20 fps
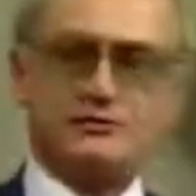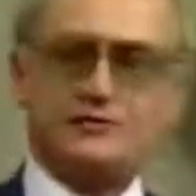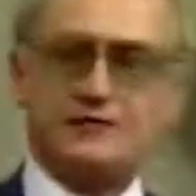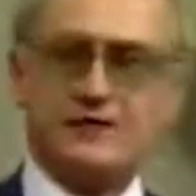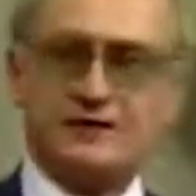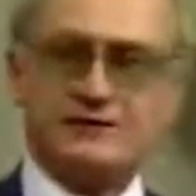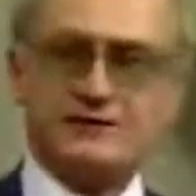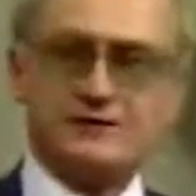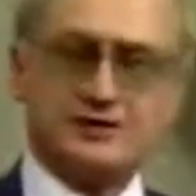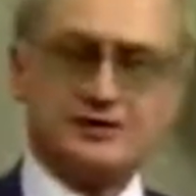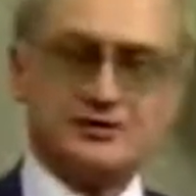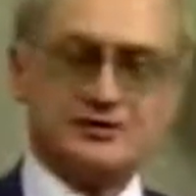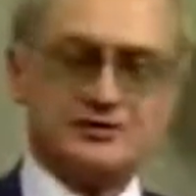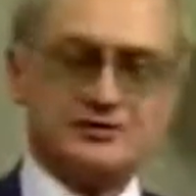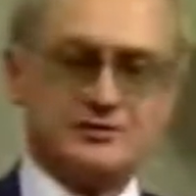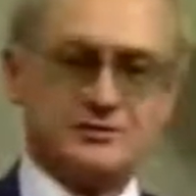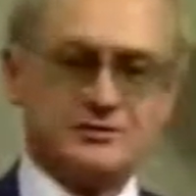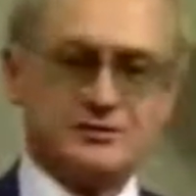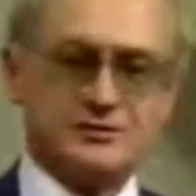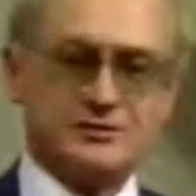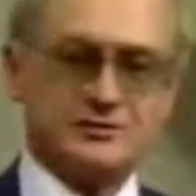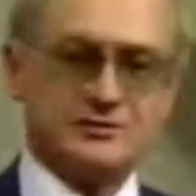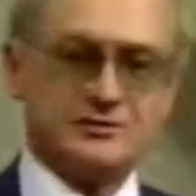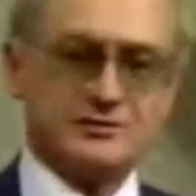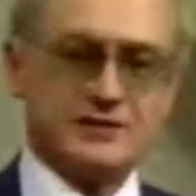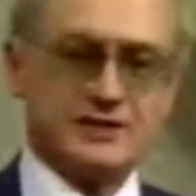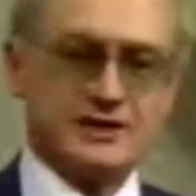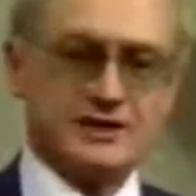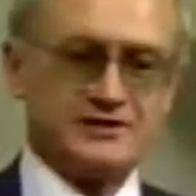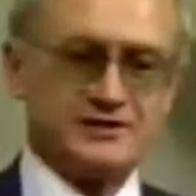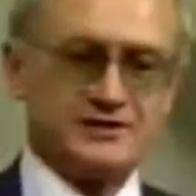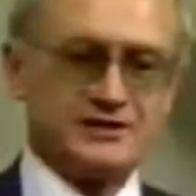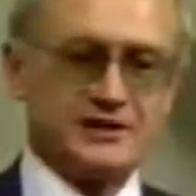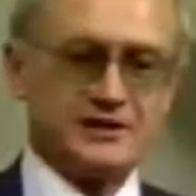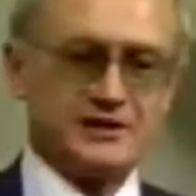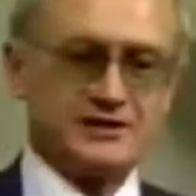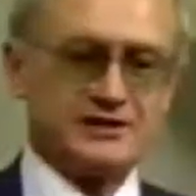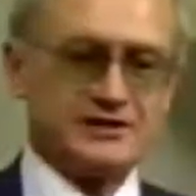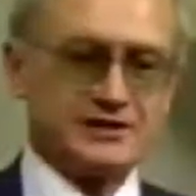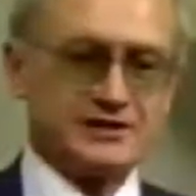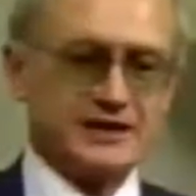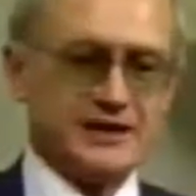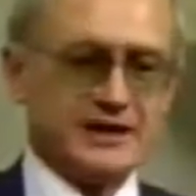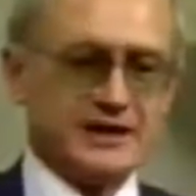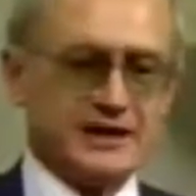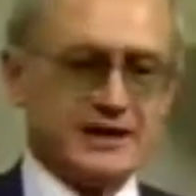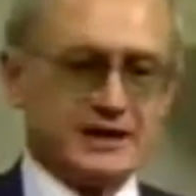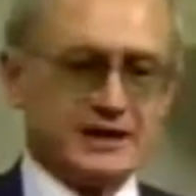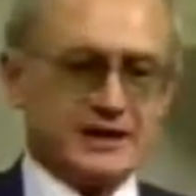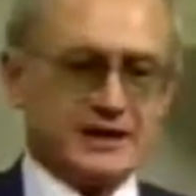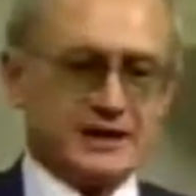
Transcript: to 5 years to destabilize a nation,